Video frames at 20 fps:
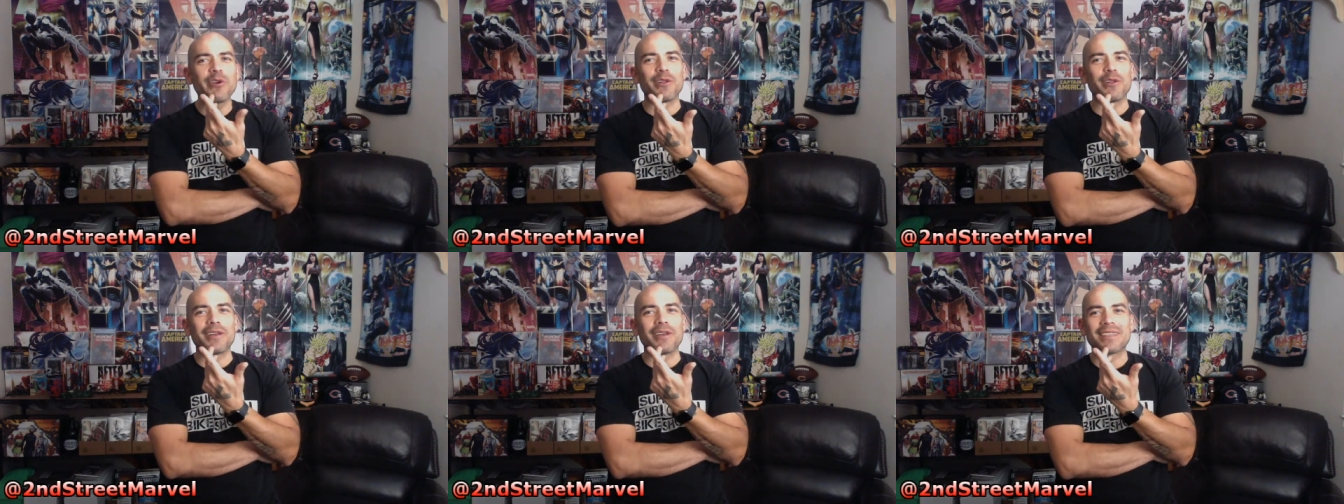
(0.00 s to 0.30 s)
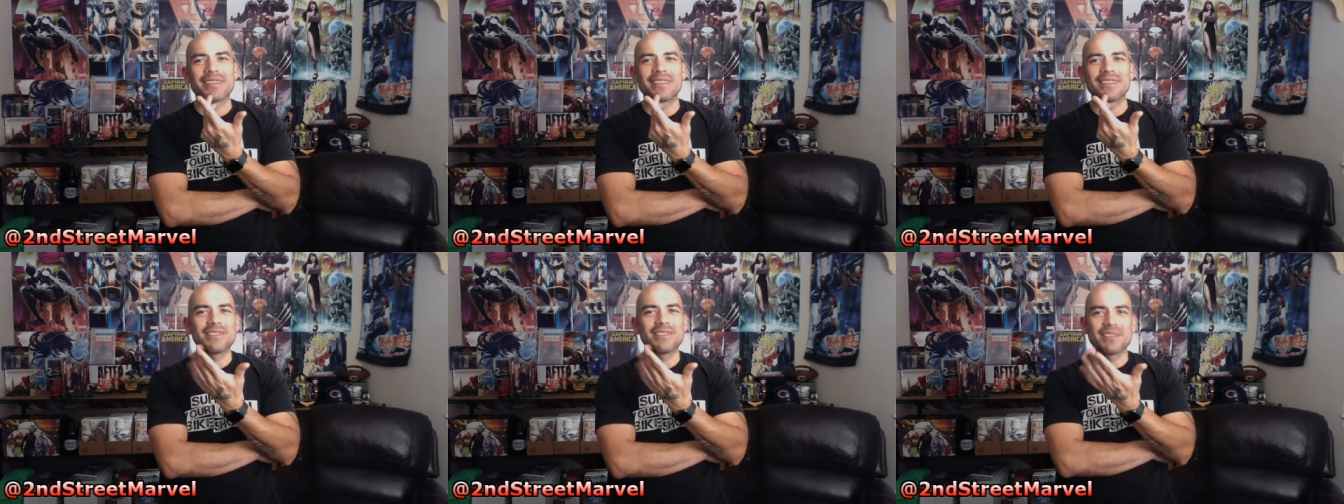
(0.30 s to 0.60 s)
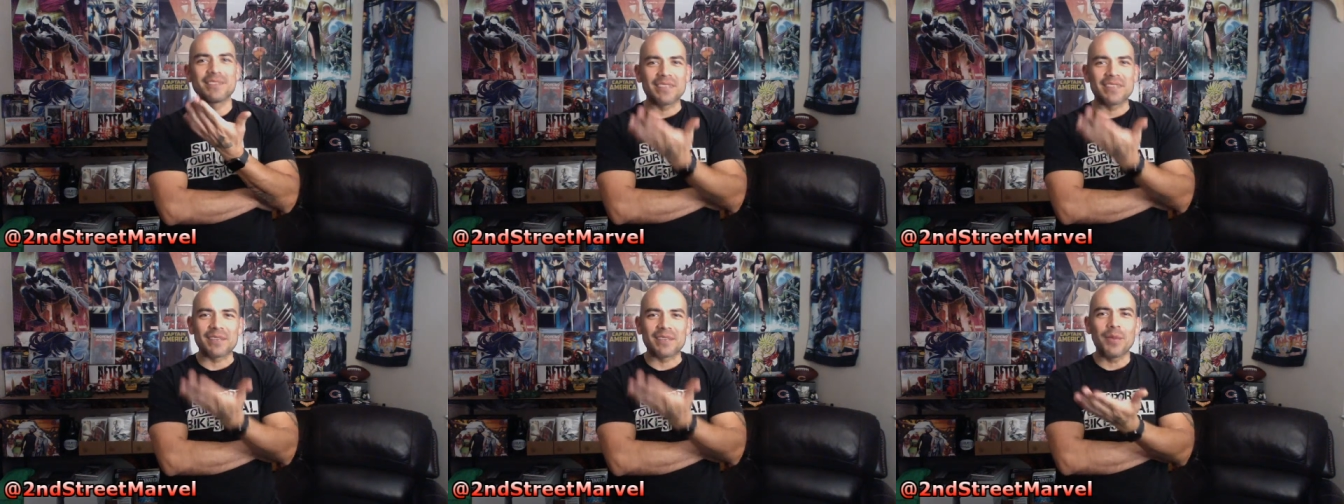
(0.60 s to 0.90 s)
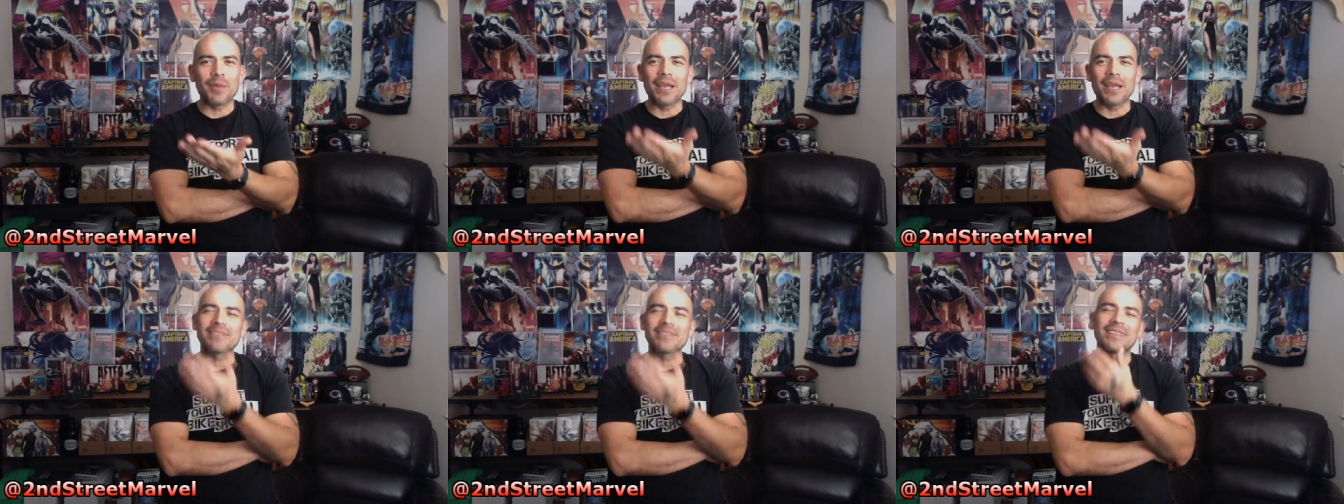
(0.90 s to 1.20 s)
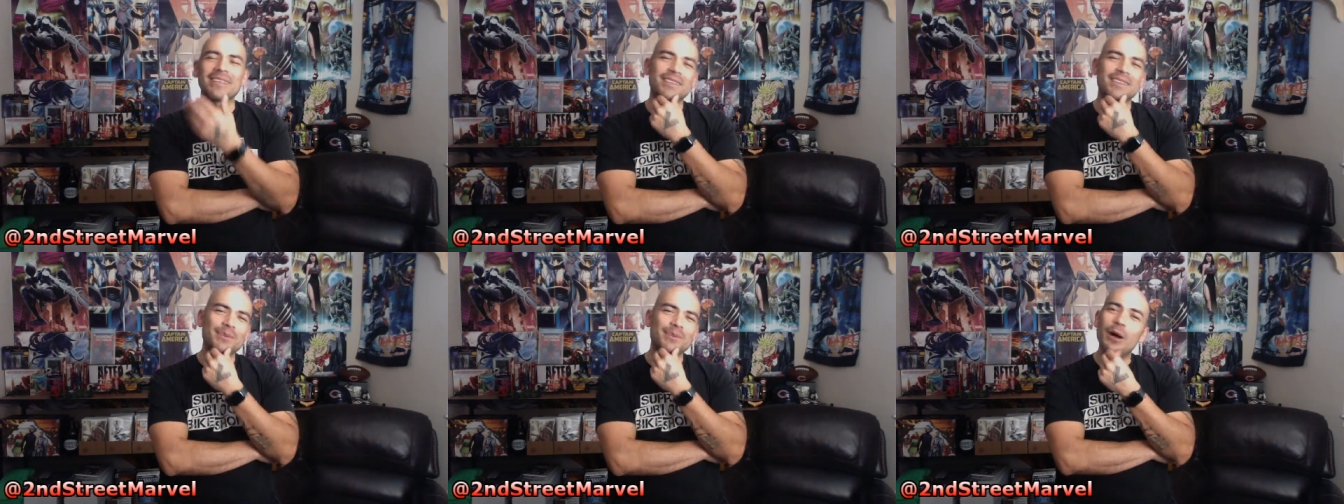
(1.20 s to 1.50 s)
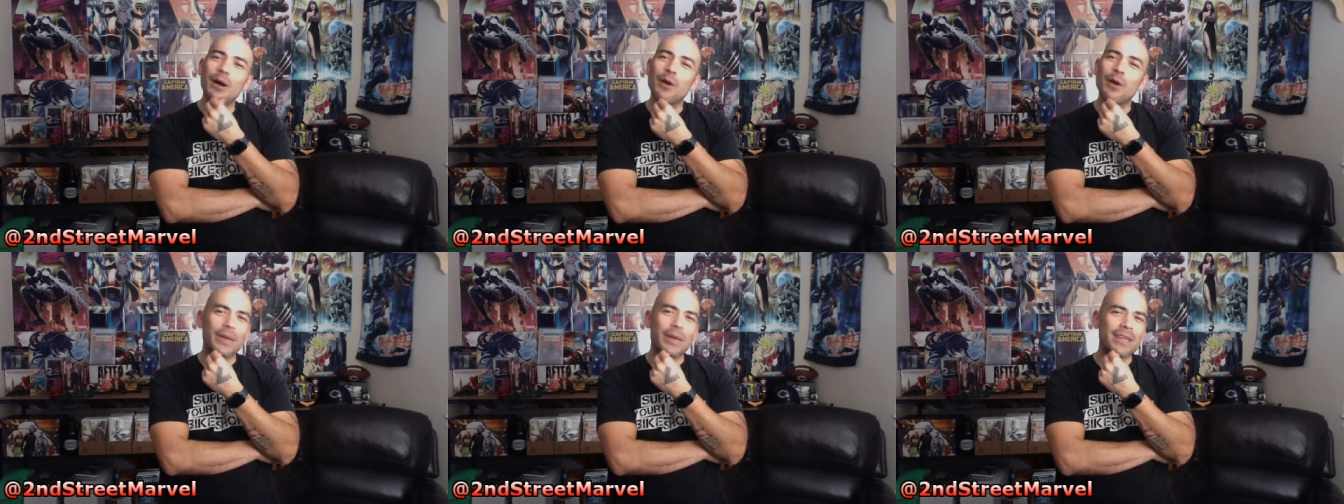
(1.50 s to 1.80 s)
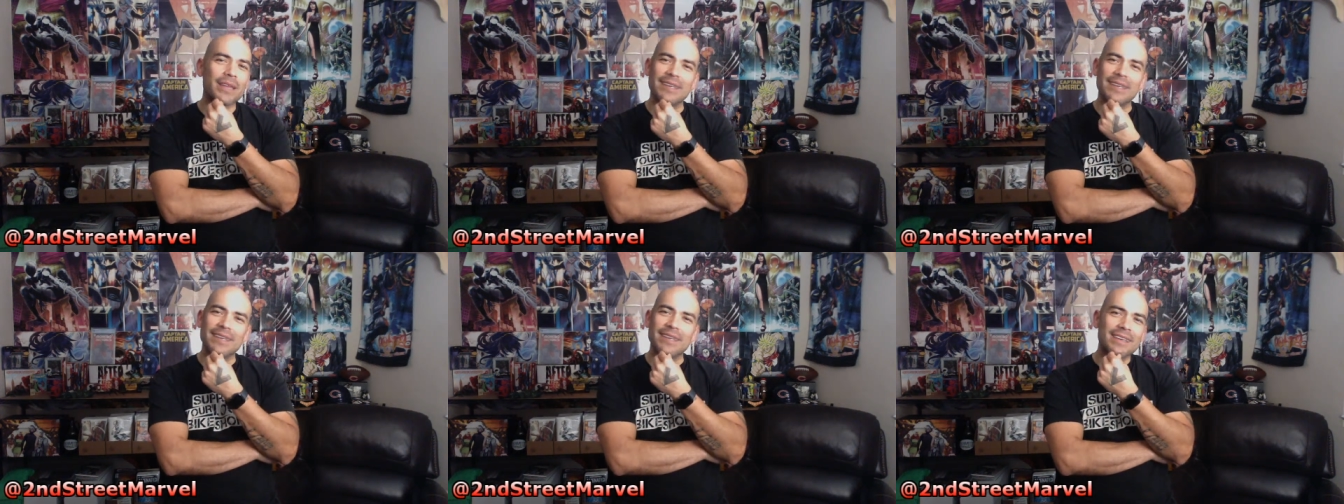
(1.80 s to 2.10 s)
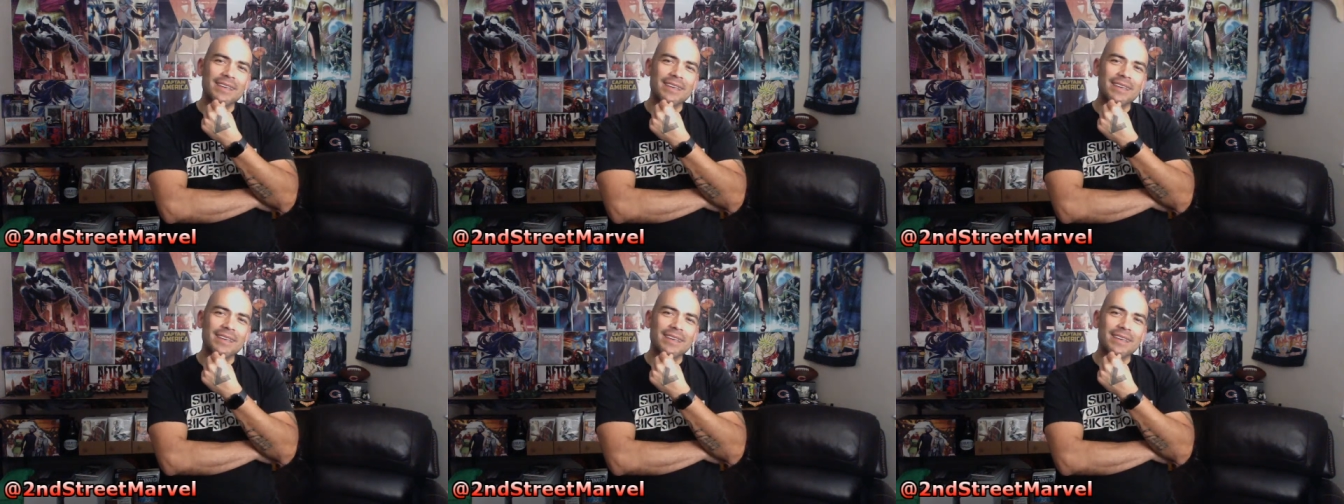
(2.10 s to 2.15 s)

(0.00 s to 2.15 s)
Like, this is like, Max, like, come on, man, like,